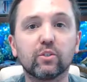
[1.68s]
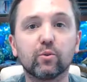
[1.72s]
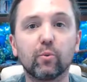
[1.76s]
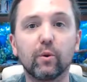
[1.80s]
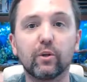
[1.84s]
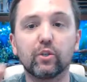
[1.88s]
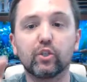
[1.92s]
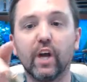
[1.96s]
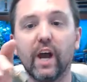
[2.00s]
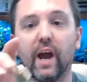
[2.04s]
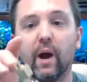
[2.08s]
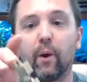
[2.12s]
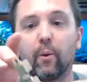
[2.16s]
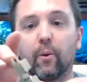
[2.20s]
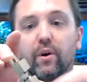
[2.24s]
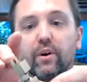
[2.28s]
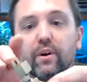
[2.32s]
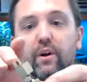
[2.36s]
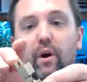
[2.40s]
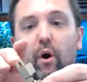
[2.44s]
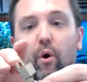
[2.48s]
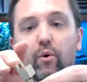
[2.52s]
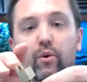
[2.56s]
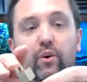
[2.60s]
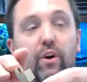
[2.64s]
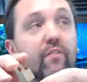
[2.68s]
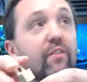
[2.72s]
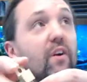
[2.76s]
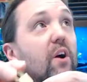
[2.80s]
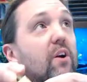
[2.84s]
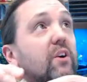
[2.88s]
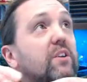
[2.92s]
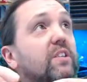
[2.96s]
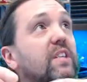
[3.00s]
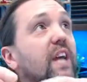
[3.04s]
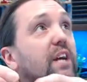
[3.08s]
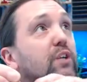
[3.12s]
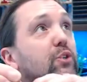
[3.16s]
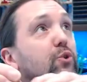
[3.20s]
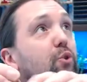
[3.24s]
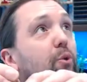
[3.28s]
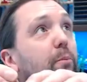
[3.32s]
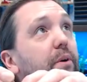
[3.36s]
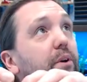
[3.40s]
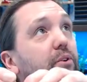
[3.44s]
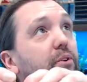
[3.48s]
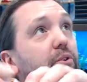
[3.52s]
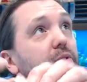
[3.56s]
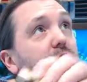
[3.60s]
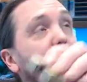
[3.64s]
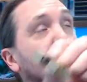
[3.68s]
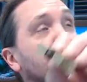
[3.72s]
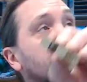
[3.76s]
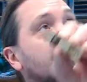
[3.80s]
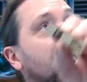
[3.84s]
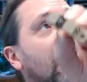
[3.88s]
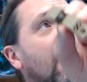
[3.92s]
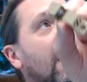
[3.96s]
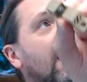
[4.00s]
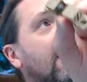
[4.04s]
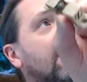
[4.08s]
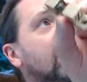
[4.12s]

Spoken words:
Rich Howard, owner of Architectural Builder Supply,